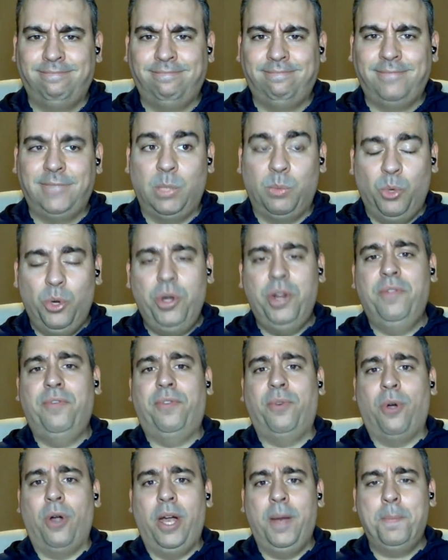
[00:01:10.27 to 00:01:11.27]
I'm rooting
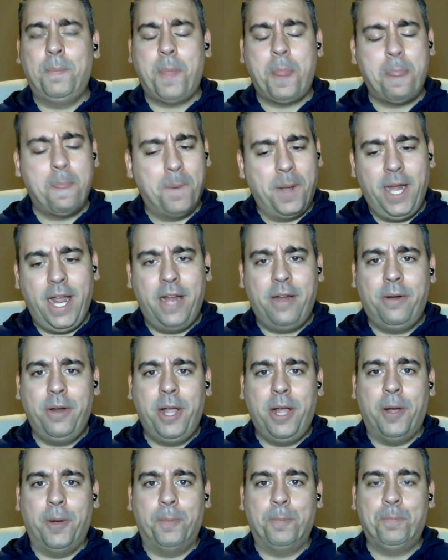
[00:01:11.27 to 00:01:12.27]
for it, but I don't
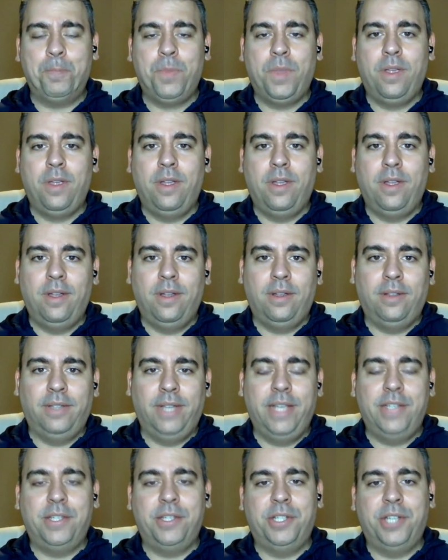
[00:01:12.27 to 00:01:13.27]
know.
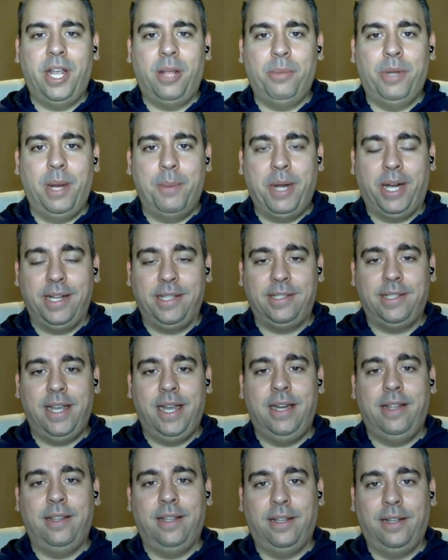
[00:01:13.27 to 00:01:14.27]
Ladies and gentlemen, I'm not going to say
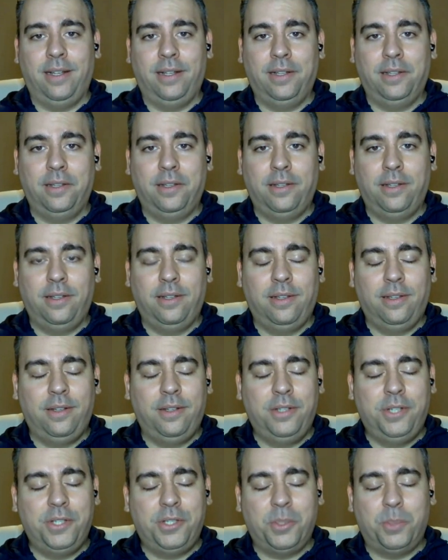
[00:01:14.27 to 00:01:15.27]
anything.
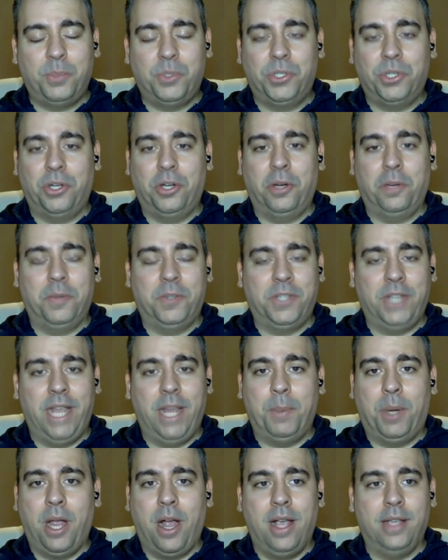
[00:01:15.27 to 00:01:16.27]
Just observe Sam
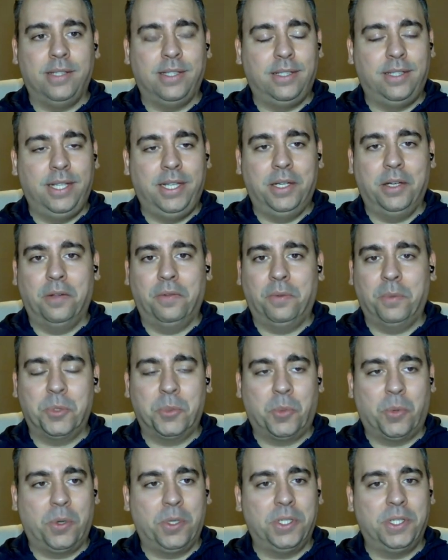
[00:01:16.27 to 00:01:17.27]
Cosentino, of
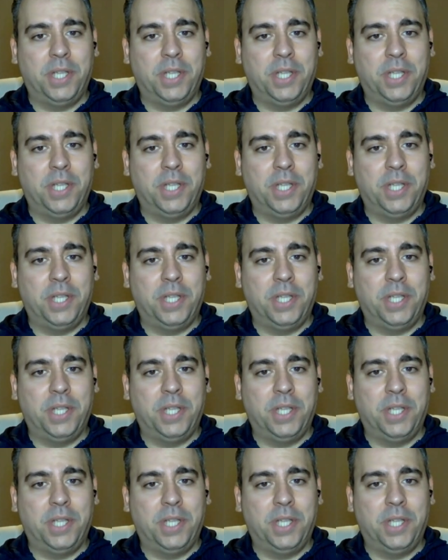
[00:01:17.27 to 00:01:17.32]
course,